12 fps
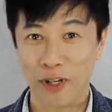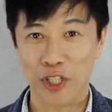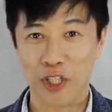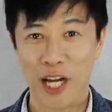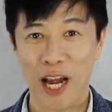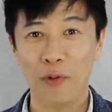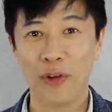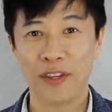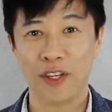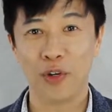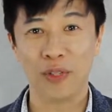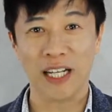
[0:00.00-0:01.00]
going to share
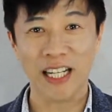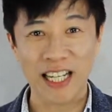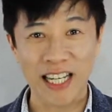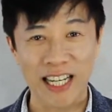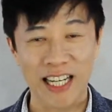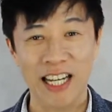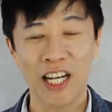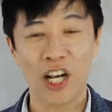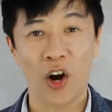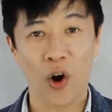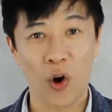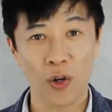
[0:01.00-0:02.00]
with you the leading
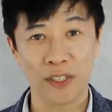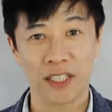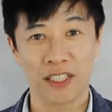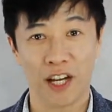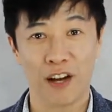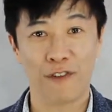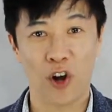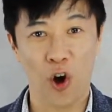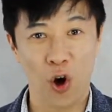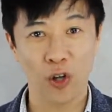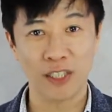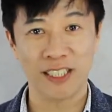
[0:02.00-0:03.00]
causes of
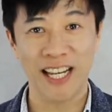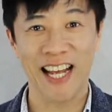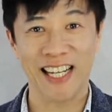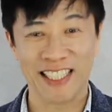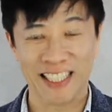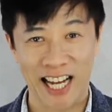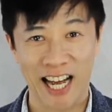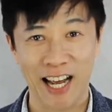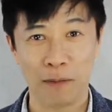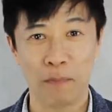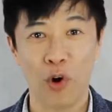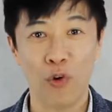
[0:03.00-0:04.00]
cost and
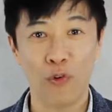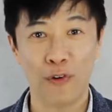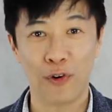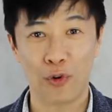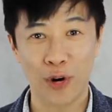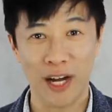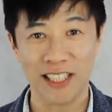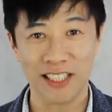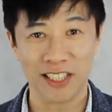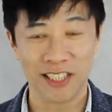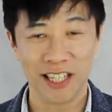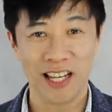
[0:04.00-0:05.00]
time
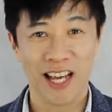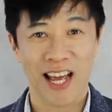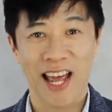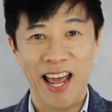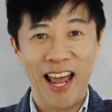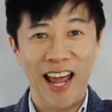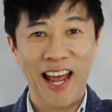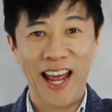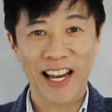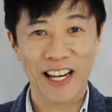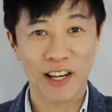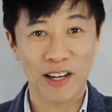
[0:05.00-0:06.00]
overruns.
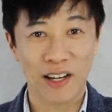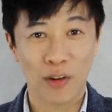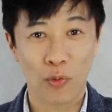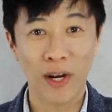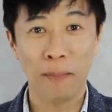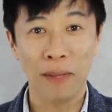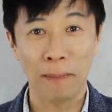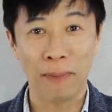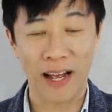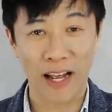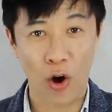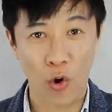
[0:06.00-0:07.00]
And what I mean
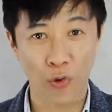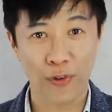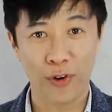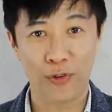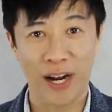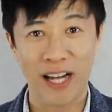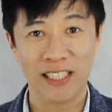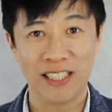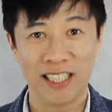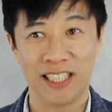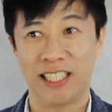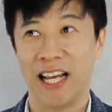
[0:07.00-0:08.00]
by
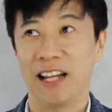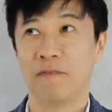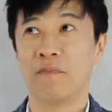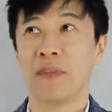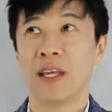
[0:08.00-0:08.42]
overruns is that